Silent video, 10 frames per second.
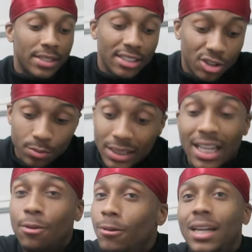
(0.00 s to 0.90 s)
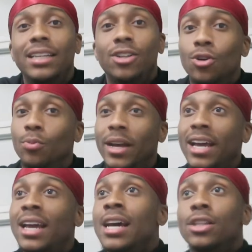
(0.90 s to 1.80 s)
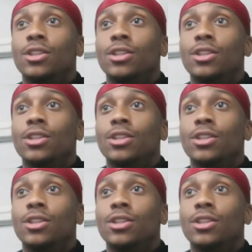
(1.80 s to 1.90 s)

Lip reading: potential, but they really do, man.